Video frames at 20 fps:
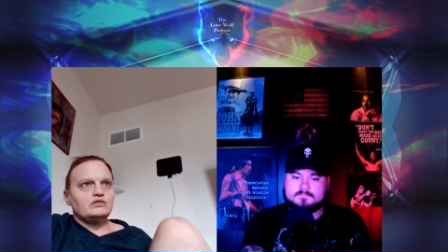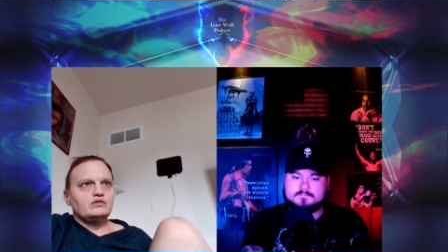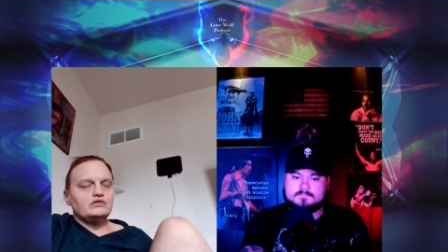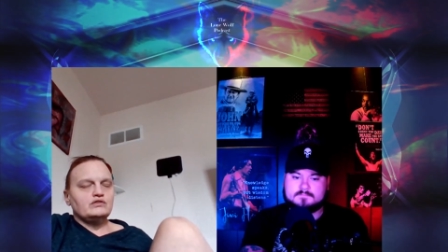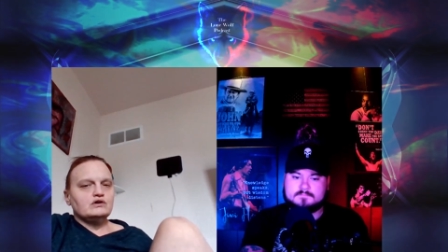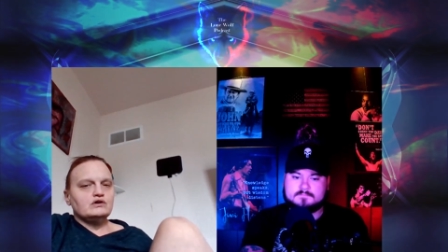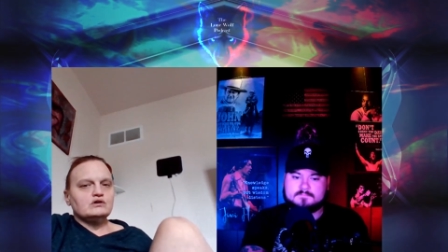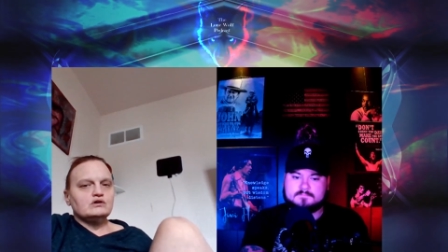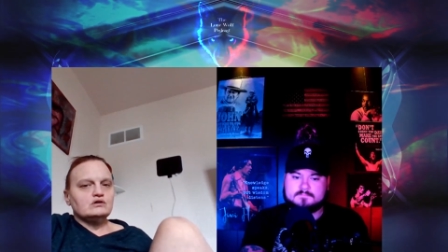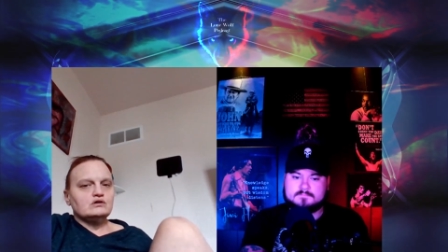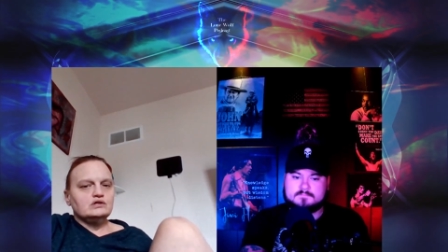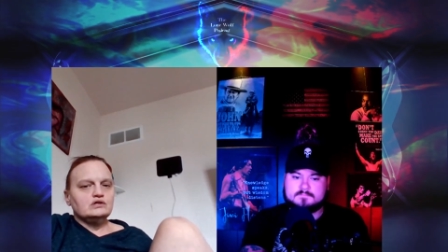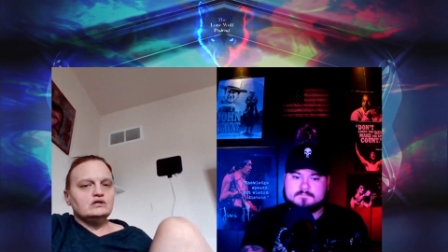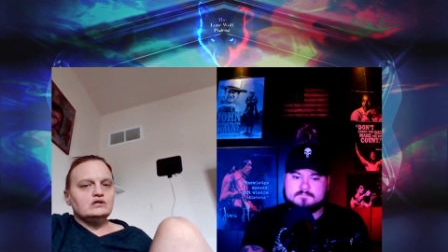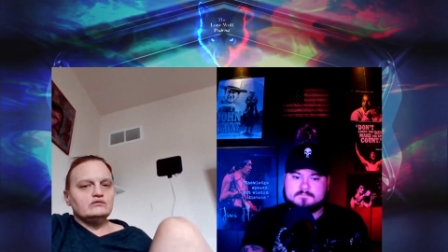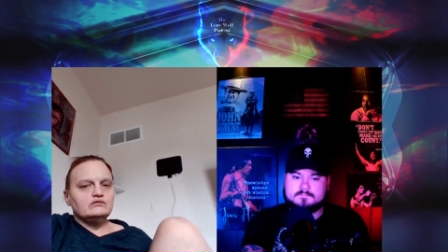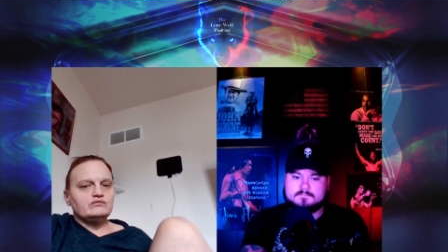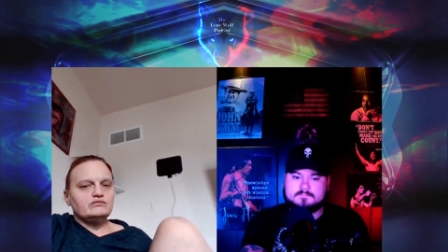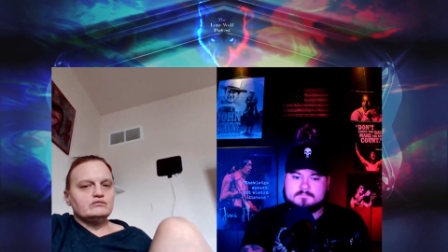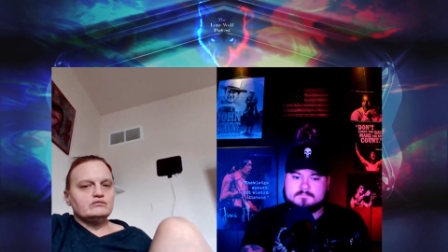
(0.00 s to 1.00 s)
then they're going to
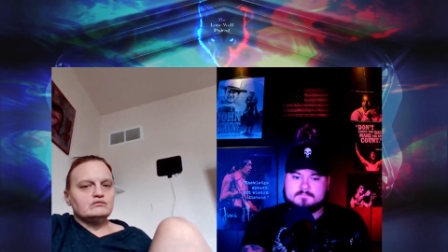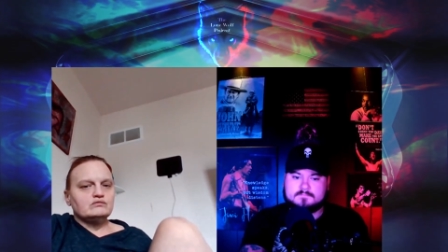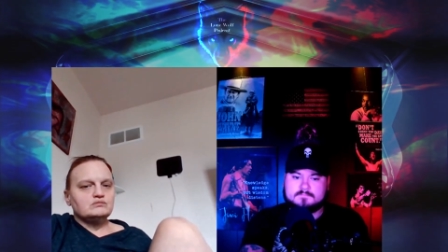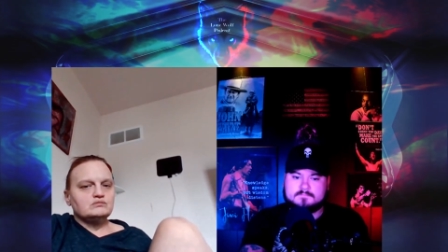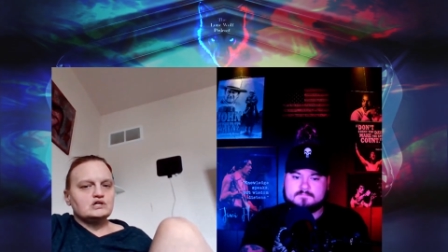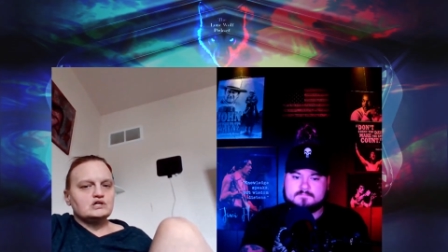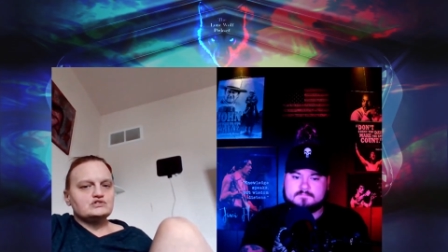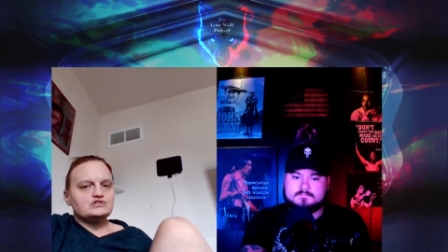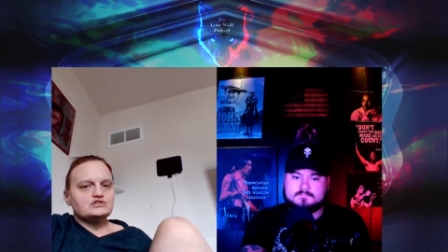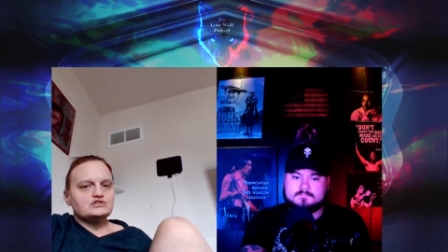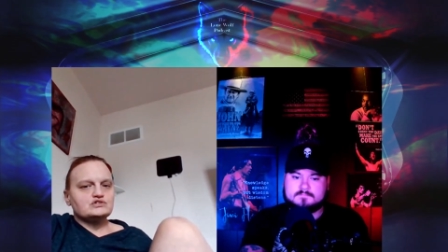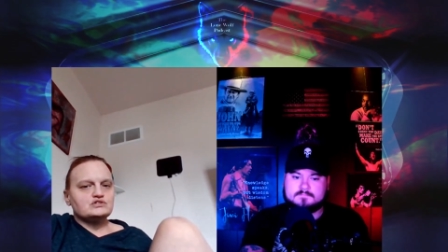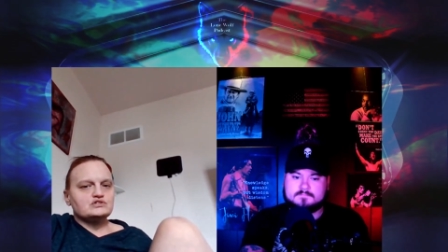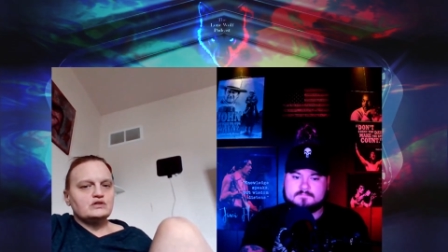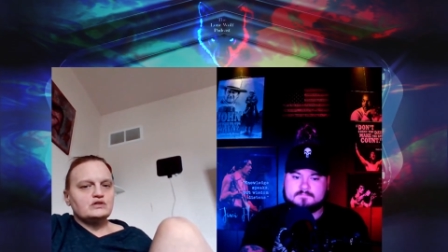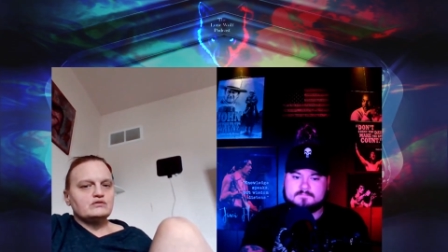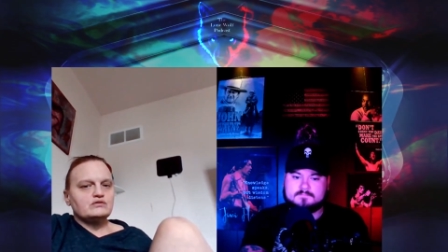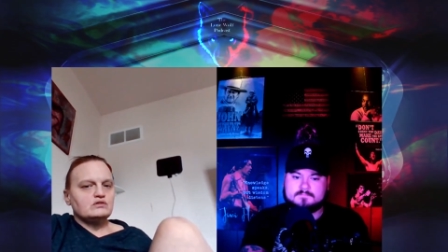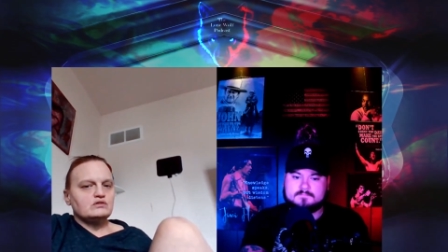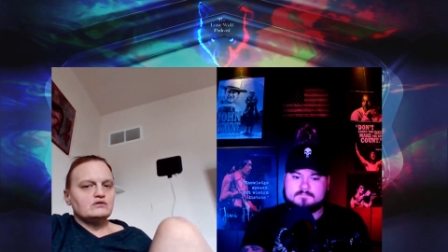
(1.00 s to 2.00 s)
leave because
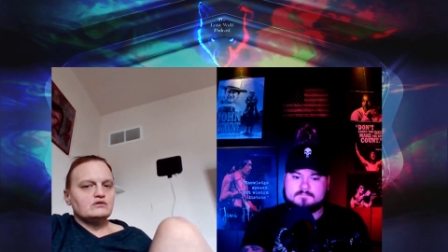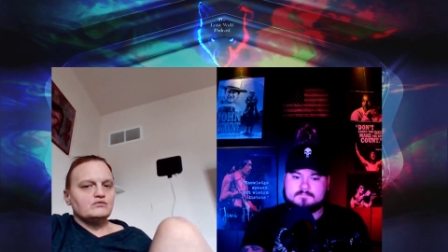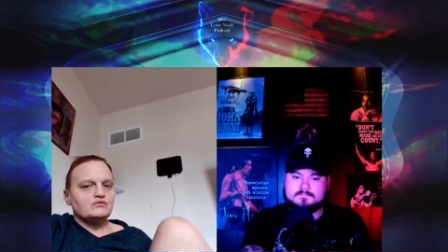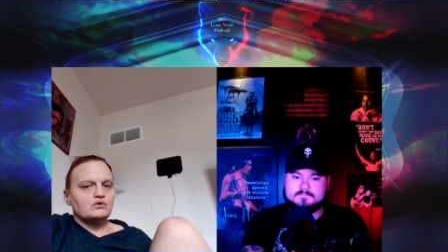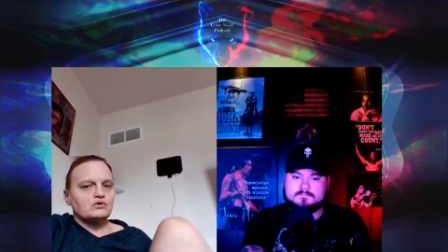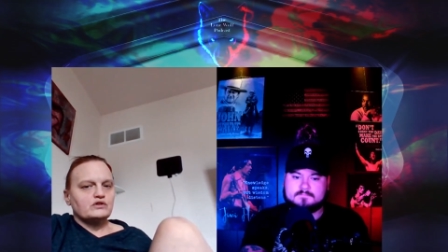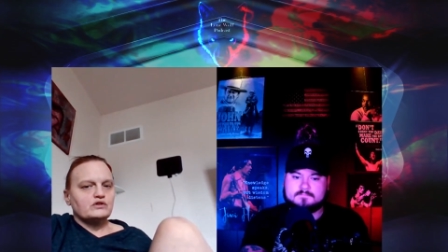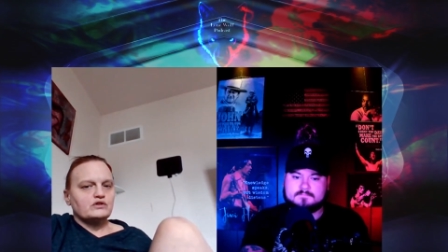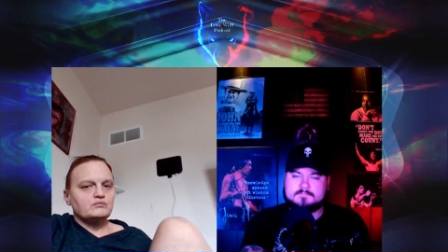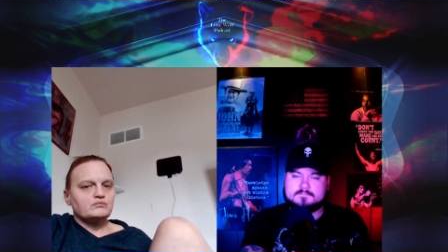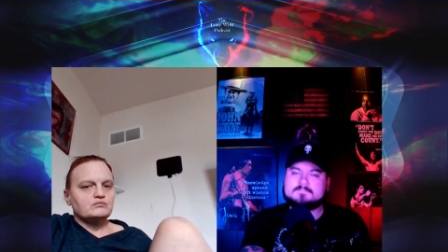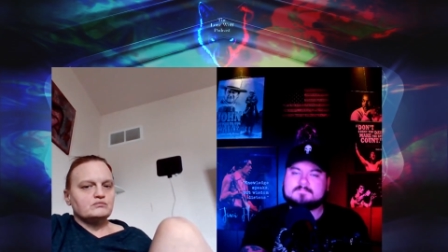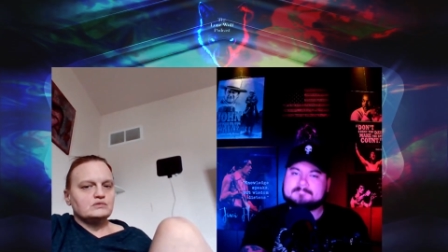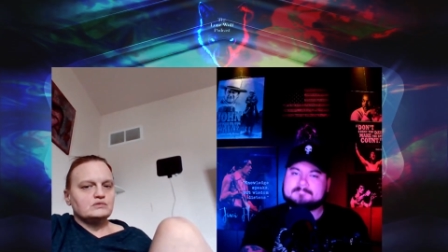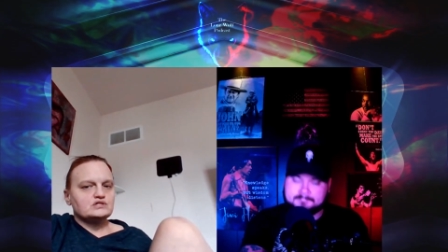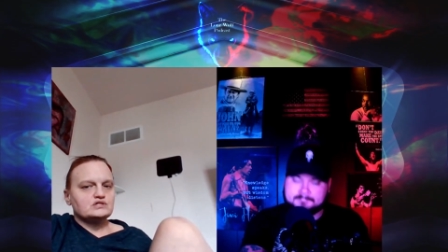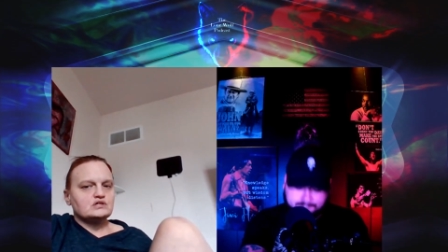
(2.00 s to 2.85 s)
there's nothing there for them